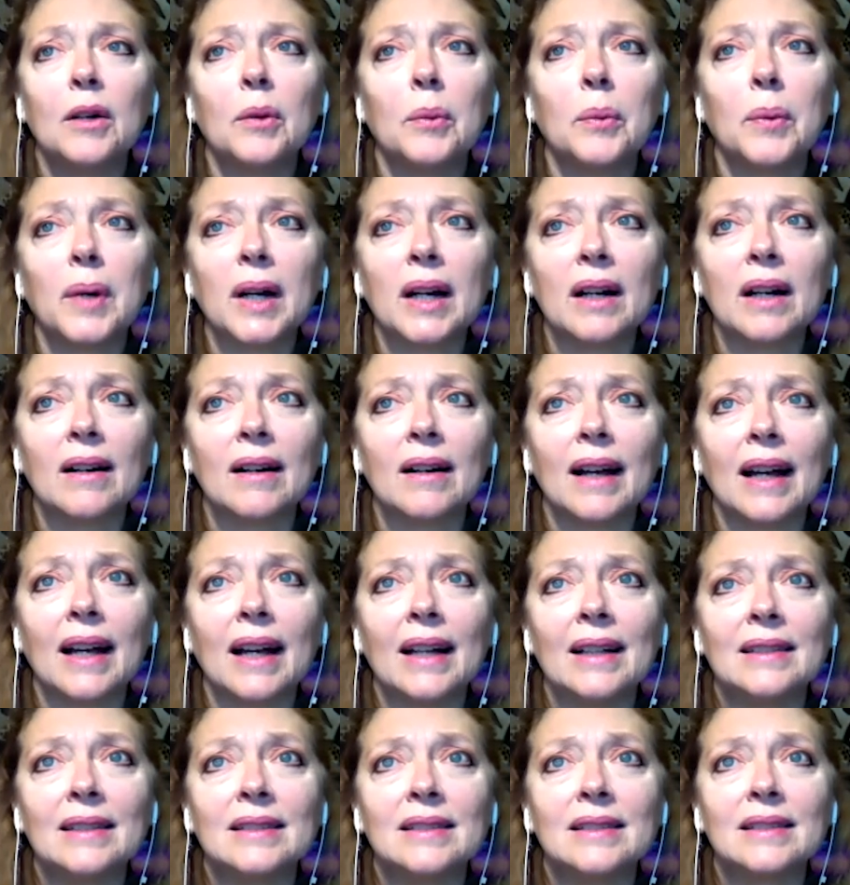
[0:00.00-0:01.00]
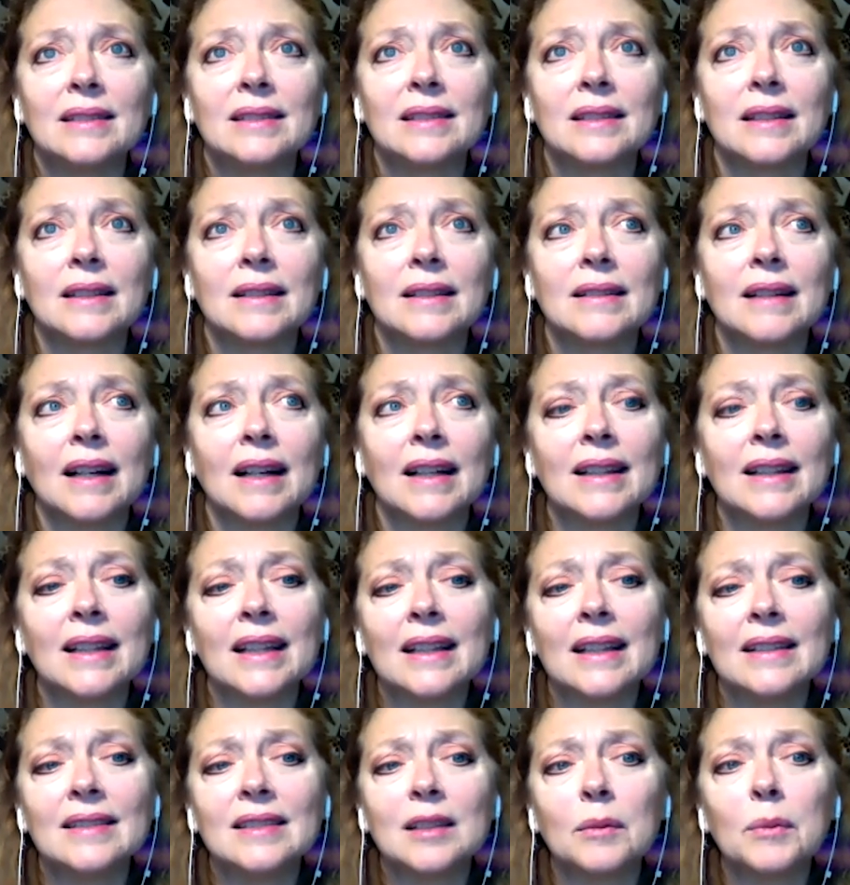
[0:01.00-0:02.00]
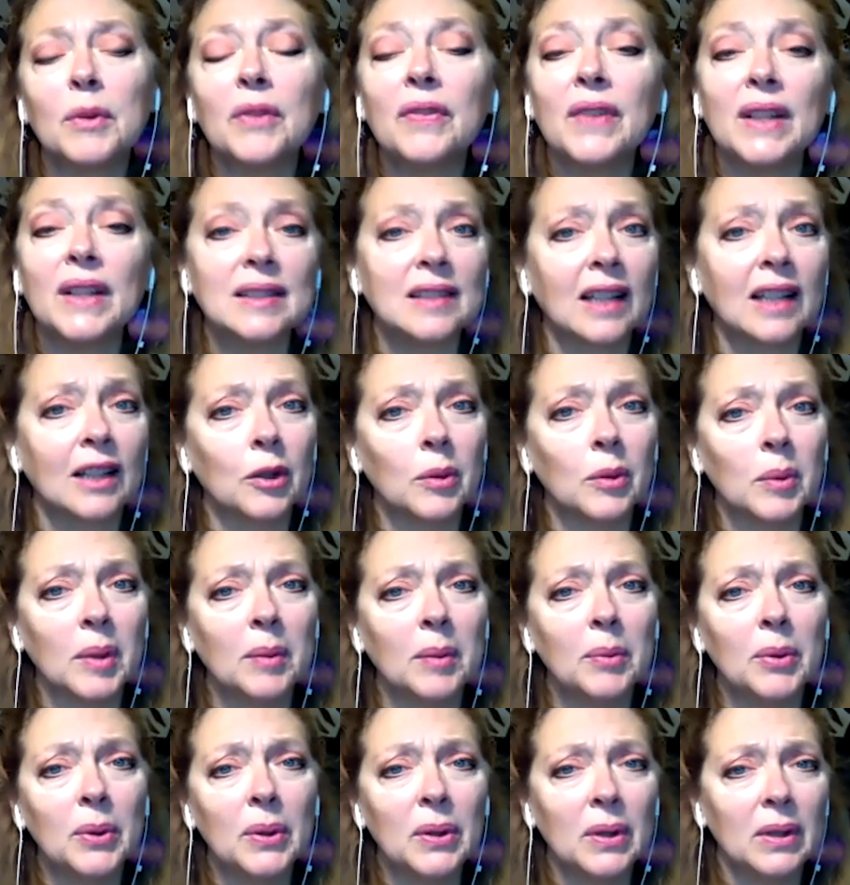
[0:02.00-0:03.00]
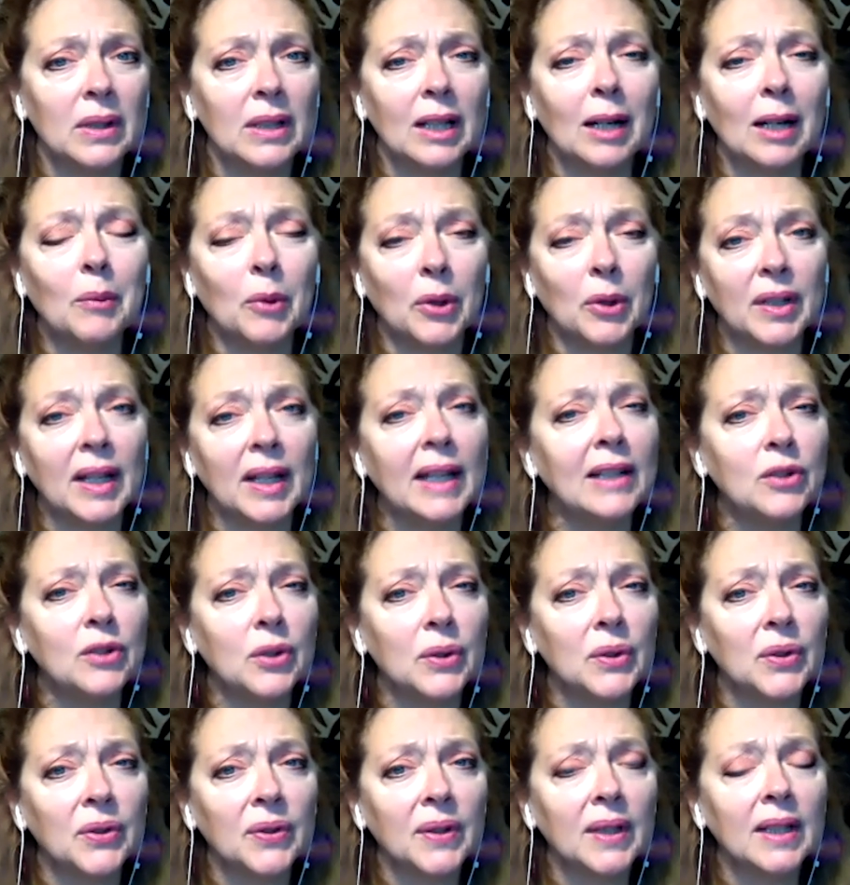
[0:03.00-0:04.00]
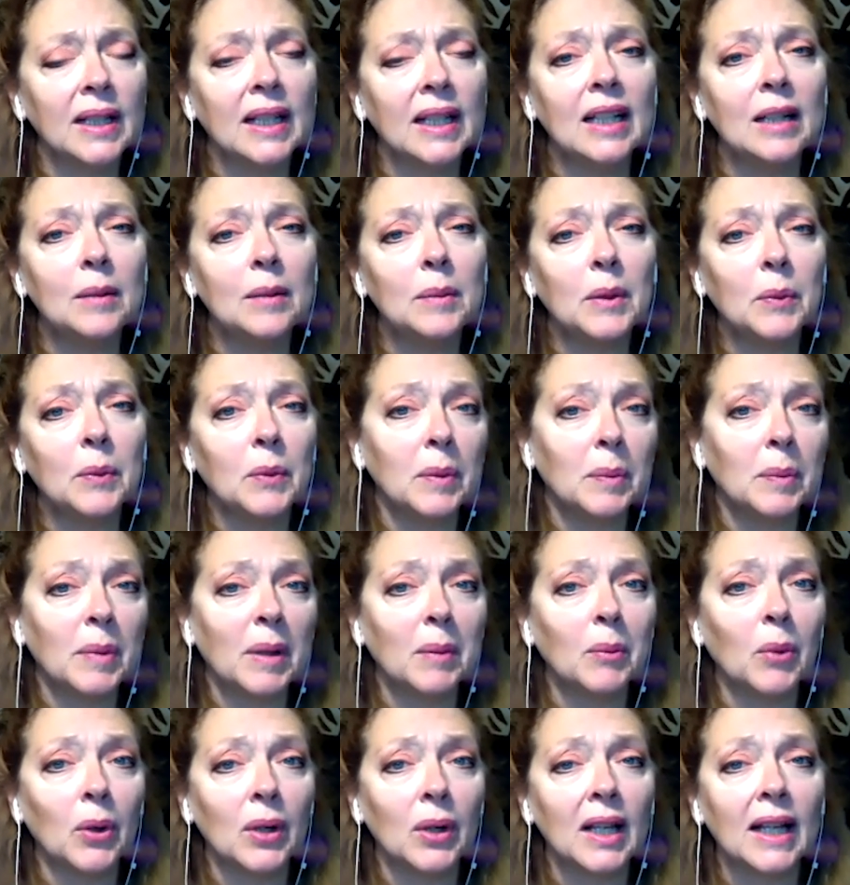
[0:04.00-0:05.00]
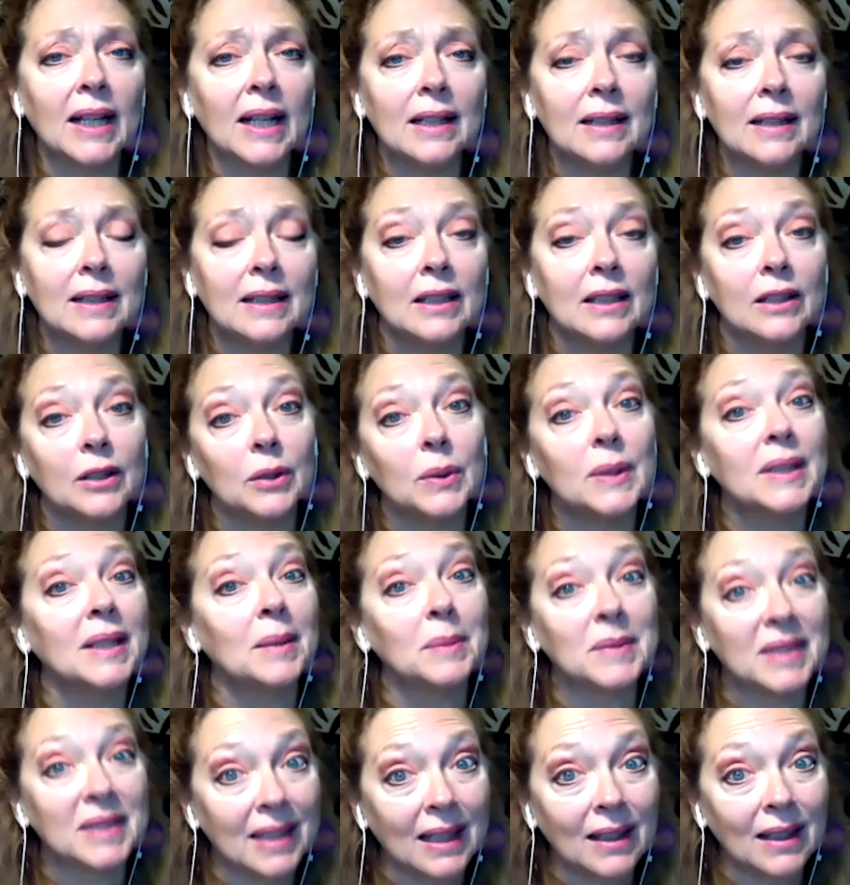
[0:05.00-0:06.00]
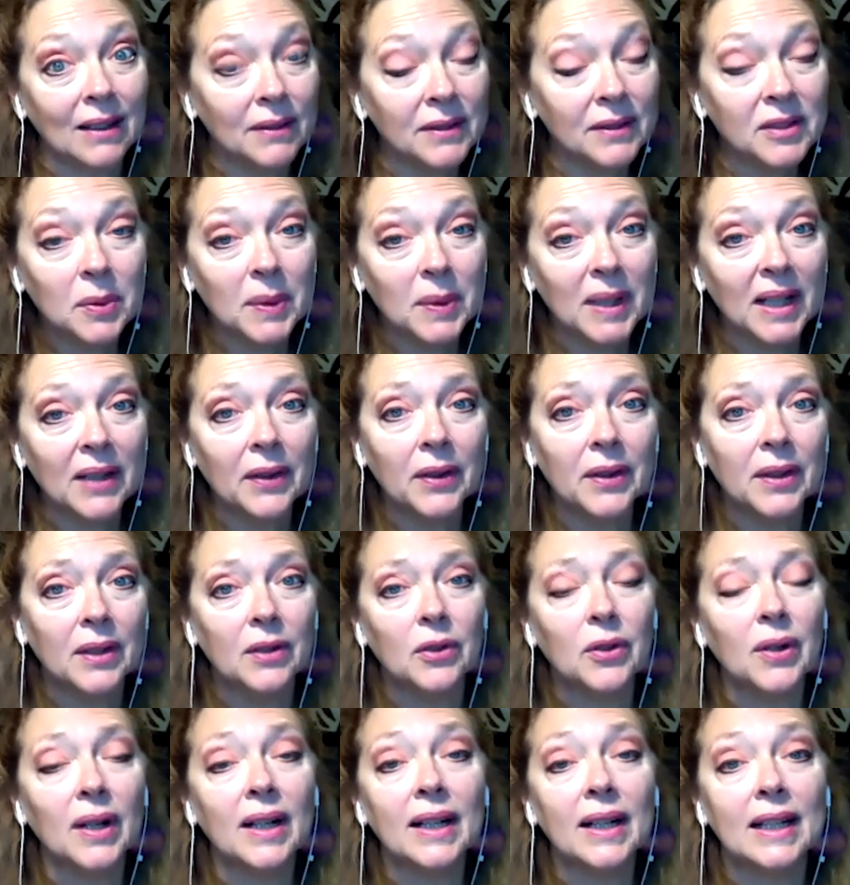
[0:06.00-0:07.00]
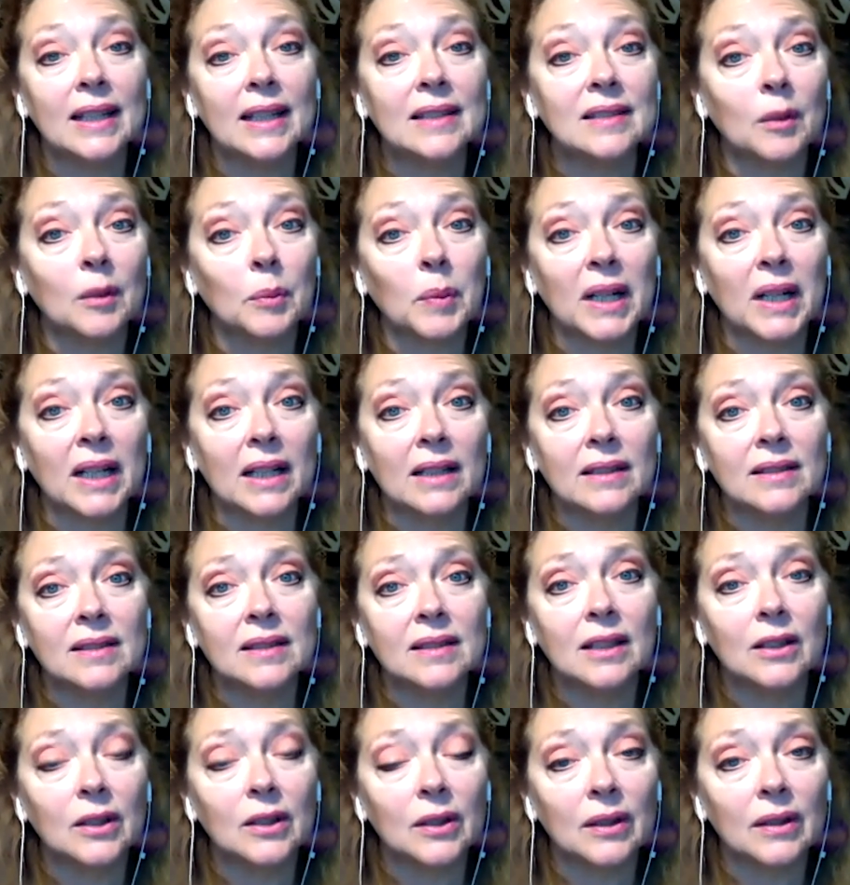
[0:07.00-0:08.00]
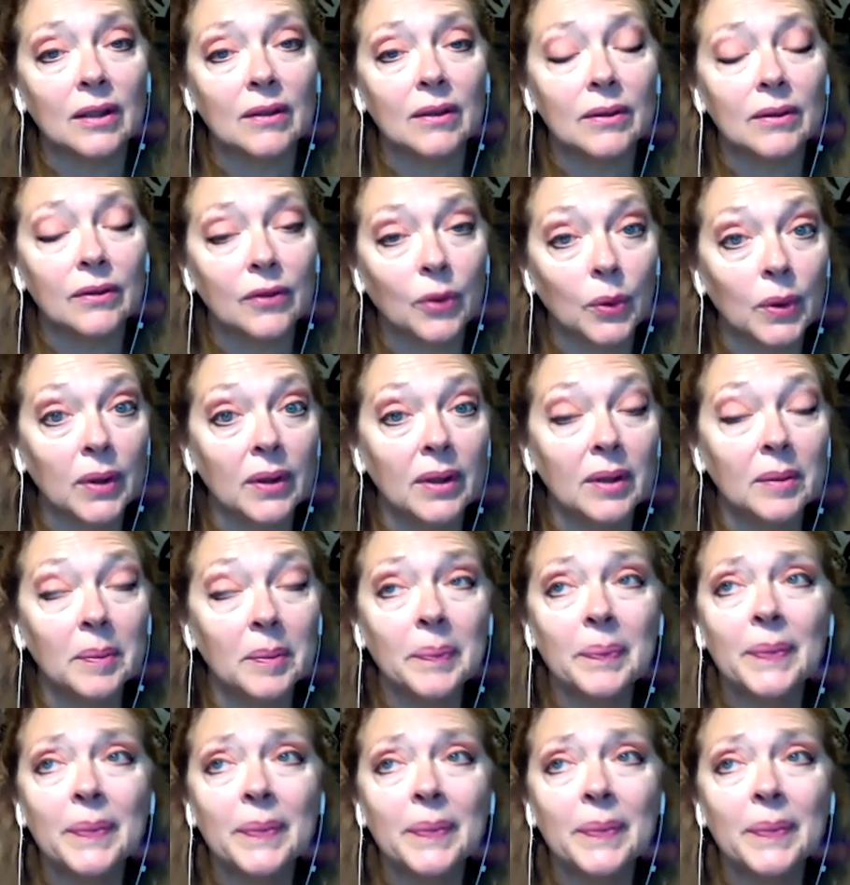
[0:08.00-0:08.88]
whereas I think some of these other people are a lot more dangerous than him and would be more likely to do it themselves rather than try to get somebody else to do it for them.